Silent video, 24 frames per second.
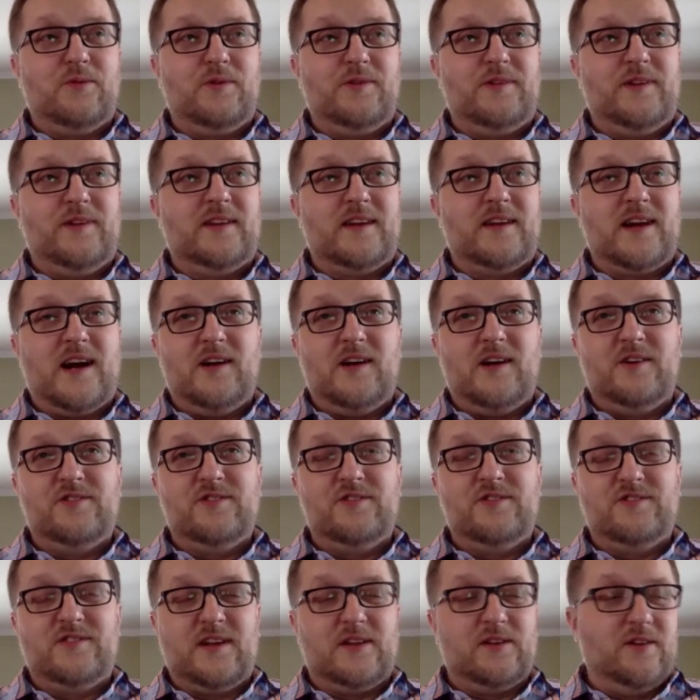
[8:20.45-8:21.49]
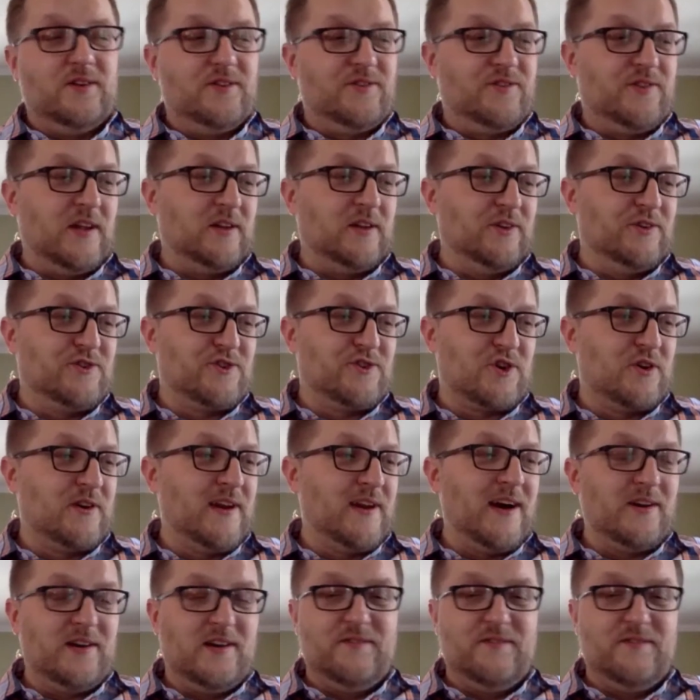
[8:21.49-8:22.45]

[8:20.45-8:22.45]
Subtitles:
in colleges that'll churn out